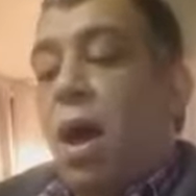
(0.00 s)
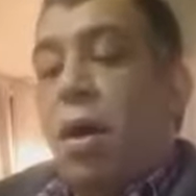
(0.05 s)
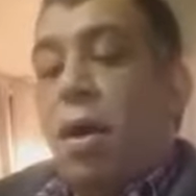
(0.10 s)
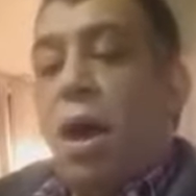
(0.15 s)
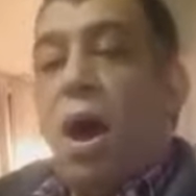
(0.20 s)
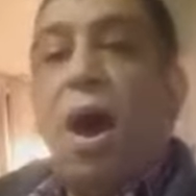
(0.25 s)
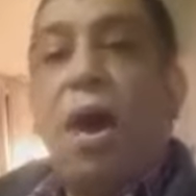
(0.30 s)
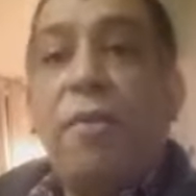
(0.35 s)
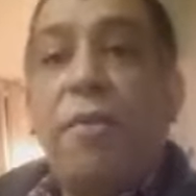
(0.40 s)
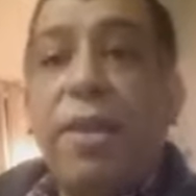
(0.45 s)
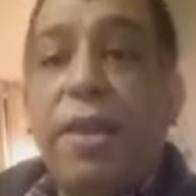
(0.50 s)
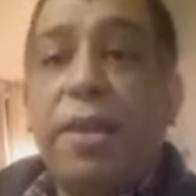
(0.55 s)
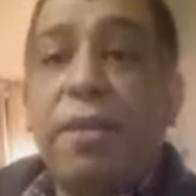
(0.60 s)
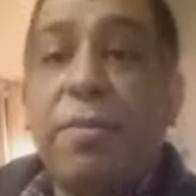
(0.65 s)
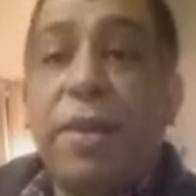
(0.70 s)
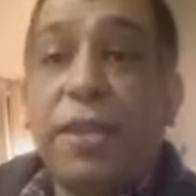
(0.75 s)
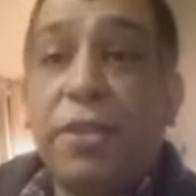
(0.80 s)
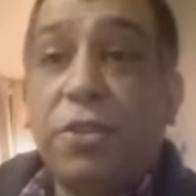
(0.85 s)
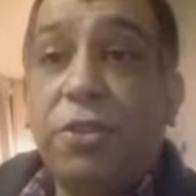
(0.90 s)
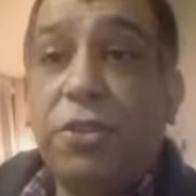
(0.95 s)
I
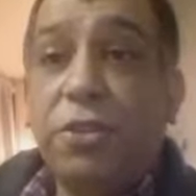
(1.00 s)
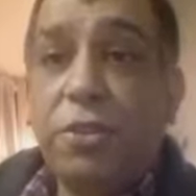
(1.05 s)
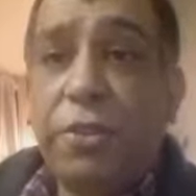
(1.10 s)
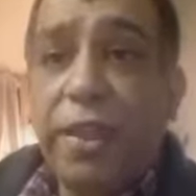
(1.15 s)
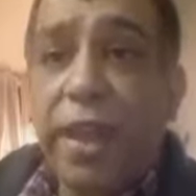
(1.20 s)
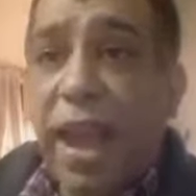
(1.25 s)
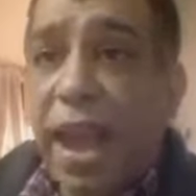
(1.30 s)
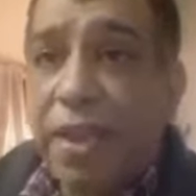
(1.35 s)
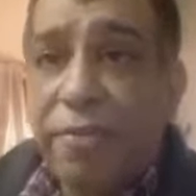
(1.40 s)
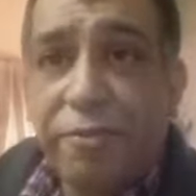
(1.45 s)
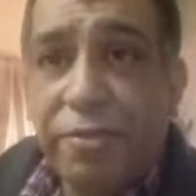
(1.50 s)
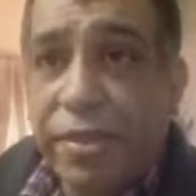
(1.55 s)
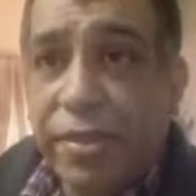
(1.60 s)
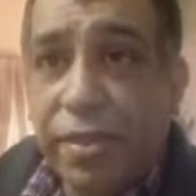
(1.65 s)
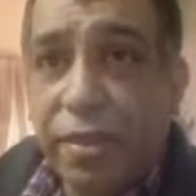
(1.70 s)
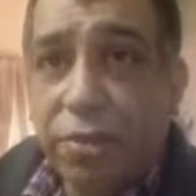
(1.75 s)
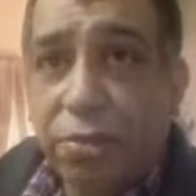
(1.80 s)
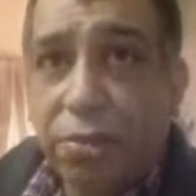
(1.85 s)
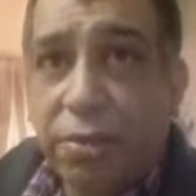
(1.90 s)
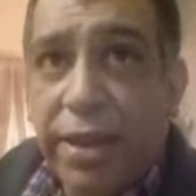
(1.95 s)
recommend you do it every
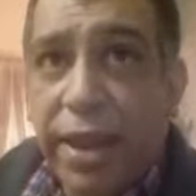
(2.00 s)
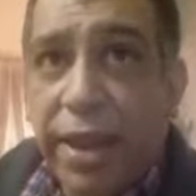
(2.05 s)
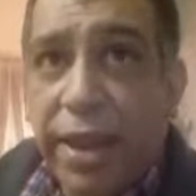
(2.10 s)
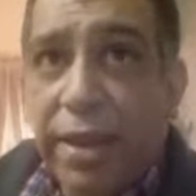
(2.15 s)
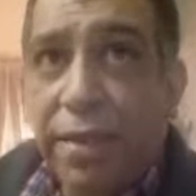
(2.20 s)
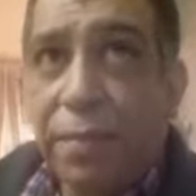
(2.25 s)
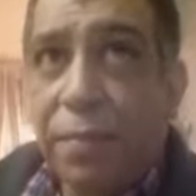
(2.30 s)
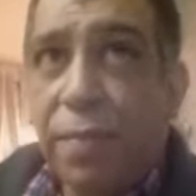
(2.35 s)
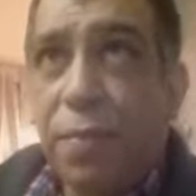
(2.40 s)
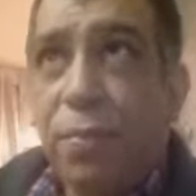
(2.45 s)
single day.